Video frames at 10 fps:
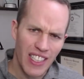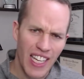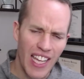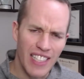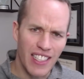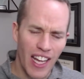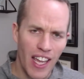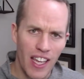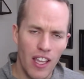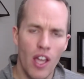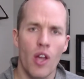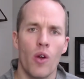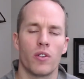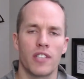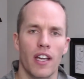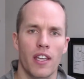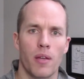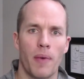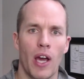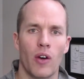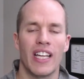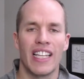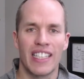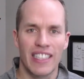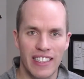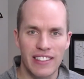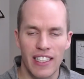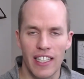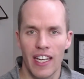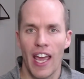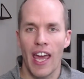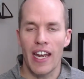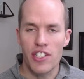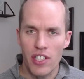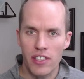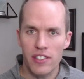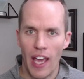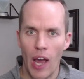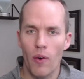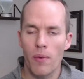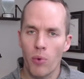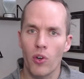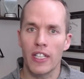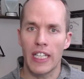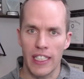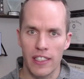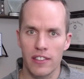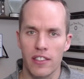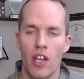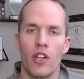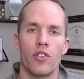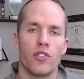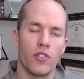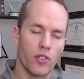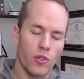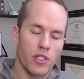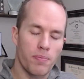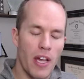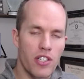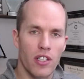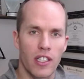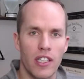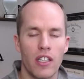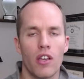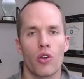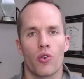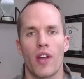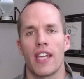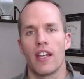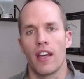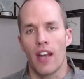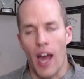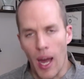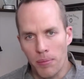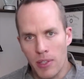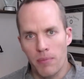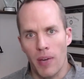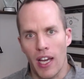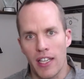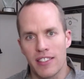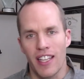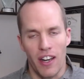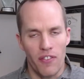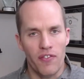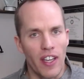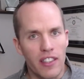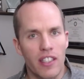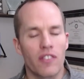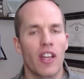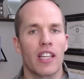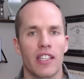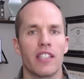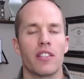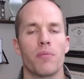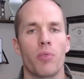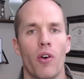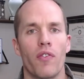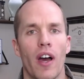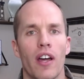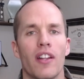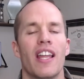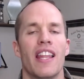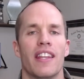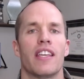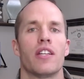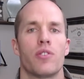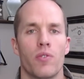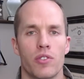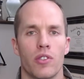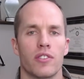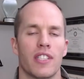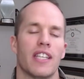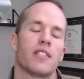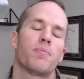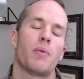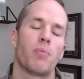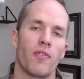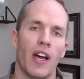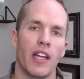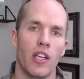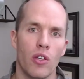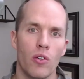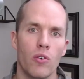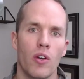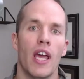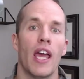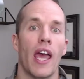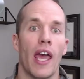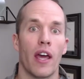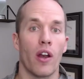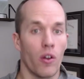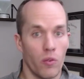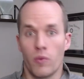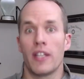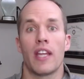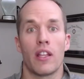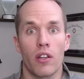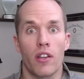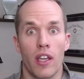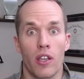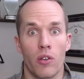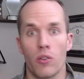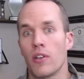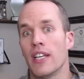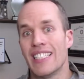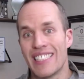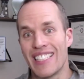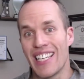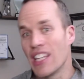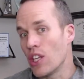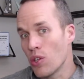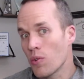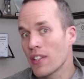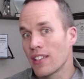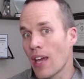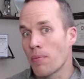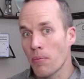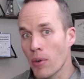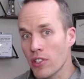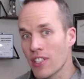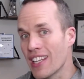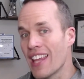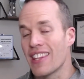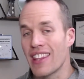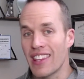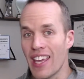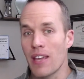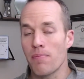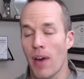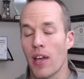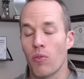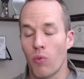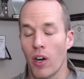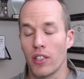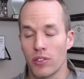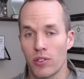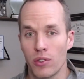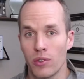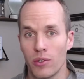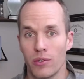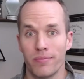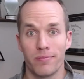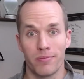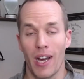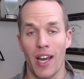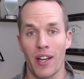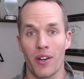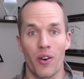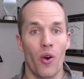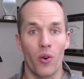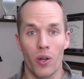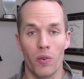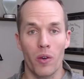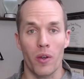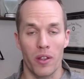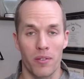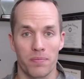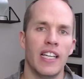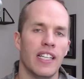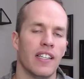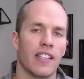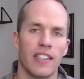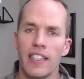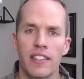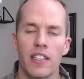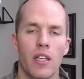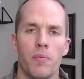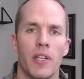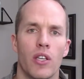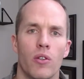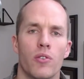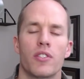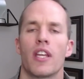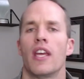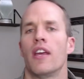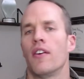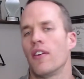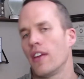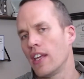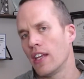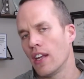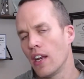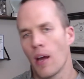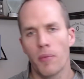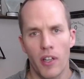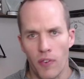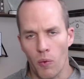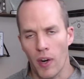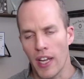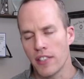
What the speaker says: And today we're talking about LinkedIn and just how important it is to especially create an optimized and effective LinkedIn profile that gets you results and gets people finding you. And when they look at you, see that you are the type of person that they might want to hire or work with. LinkedIn can be used in a number of different ways.